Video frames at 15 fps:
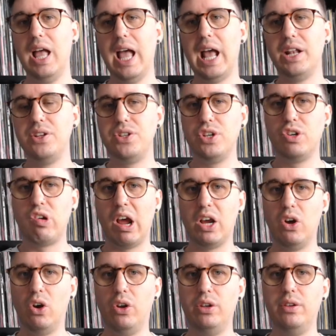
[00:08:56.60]
and you crack
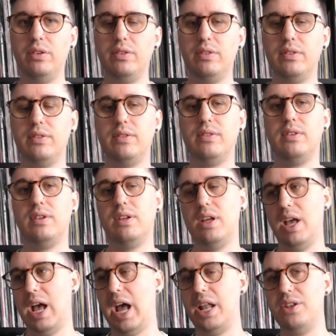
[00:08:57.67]
on
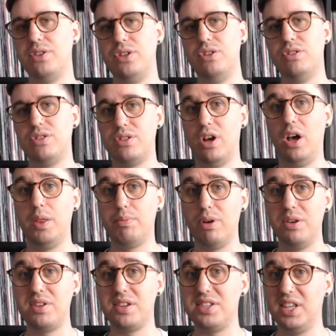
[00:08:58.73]
and you start the
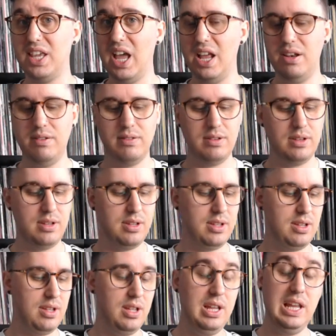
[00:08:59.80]
process again.
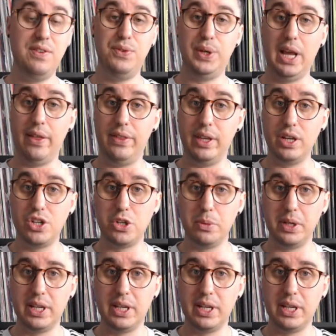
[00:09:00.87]
If you get the issue